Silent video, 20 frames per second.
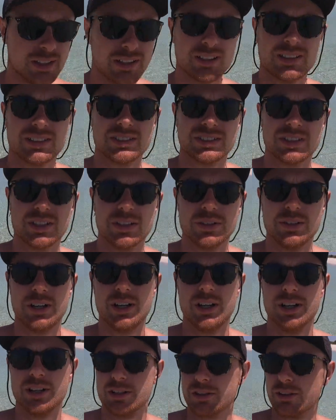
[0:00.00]
It's so
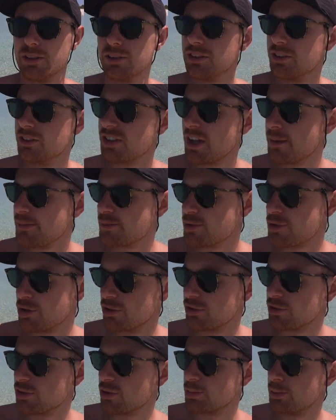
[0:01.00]
nice, and the temperature
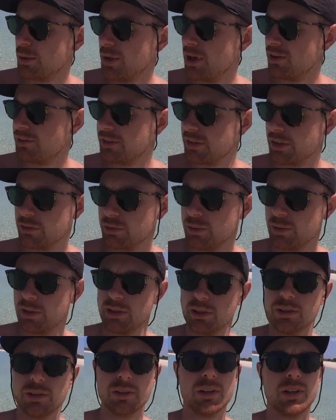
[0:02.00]
is just perfect as
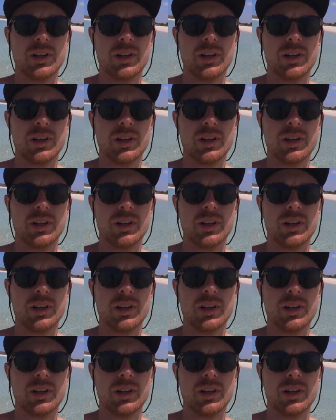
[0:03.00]
well.